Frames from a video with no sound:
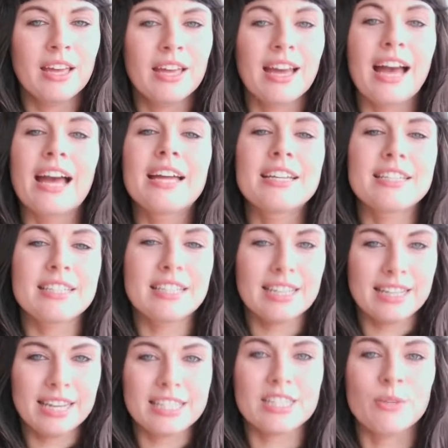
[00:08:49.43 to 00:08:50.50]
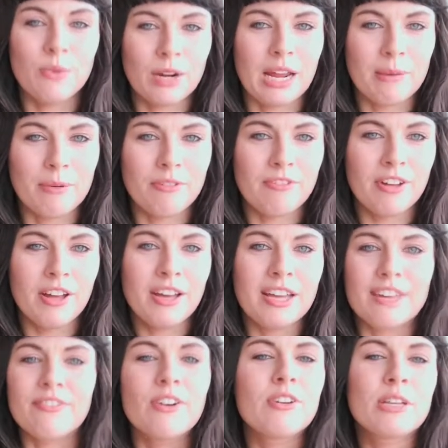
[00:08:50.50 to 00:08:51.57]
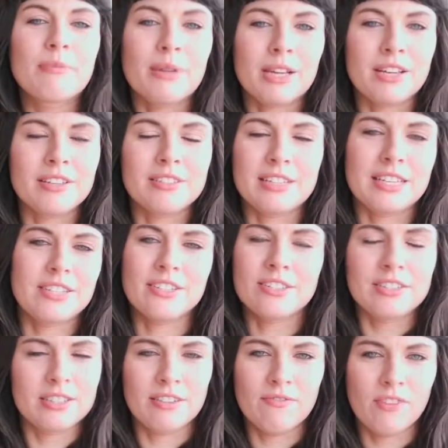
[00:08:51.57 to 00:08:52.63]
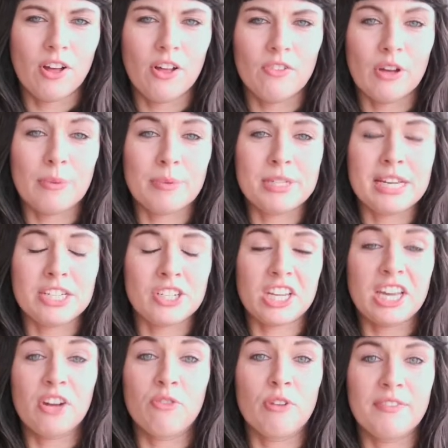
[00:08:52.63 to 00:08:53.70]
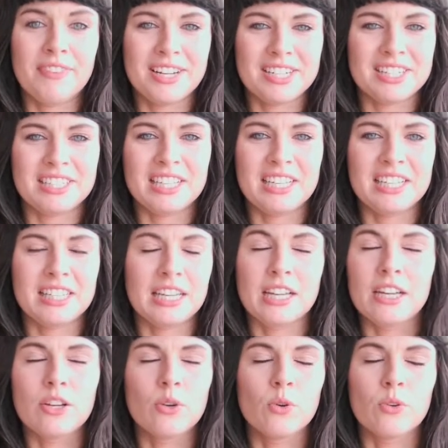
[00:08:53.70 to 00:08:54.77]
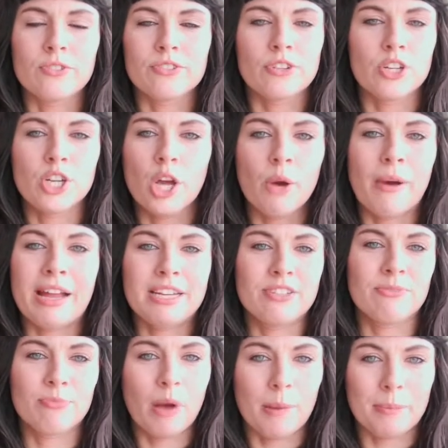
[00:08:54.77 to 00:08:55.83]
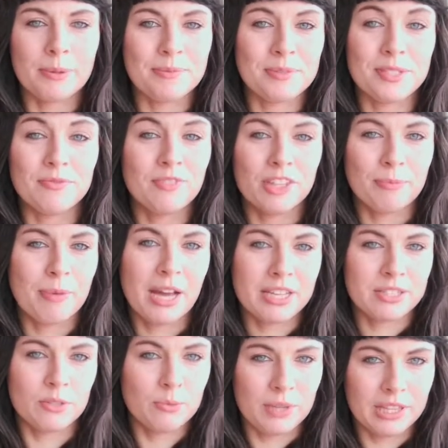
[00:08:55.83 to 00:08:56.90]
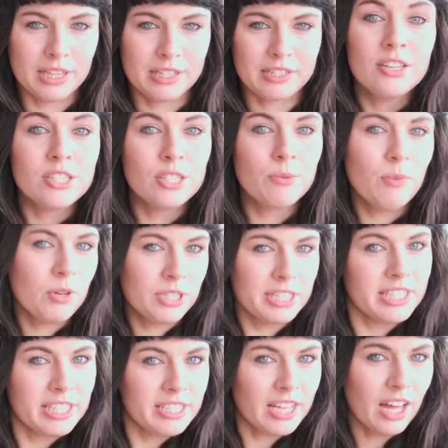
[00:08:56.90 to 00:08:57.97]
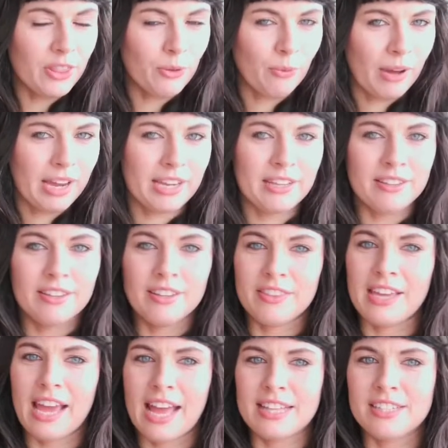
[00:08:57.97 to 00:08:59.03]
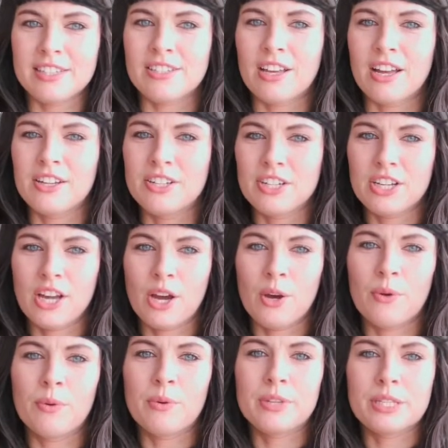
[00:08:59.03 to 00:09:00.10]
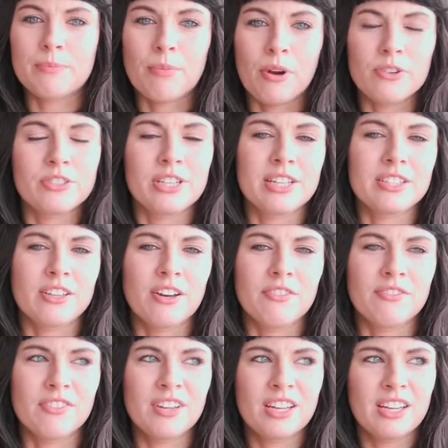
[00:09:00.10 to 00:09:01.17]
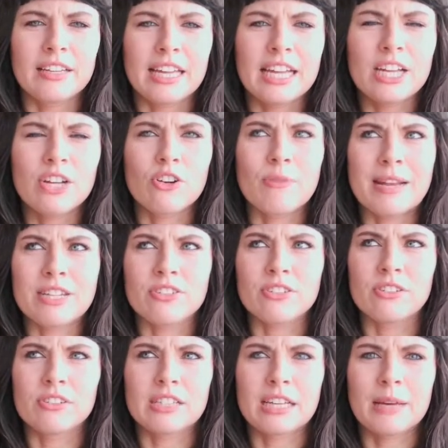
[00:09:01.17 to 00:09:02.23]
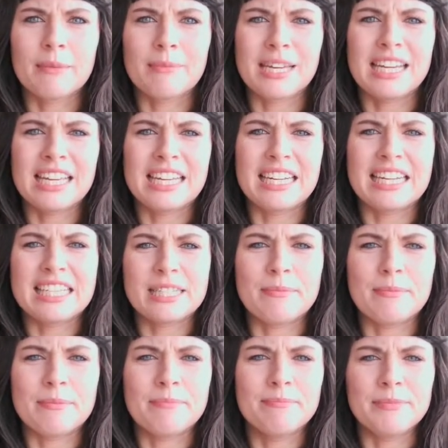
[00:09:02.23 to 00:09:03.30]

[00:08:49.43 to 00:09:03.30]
And it's the one I prefer, if only because it doesn't involve a potentially horrific disease that can cause no end of problems for the person with it. So what is this other way that the Ents undergo this process of incremental chameleonism?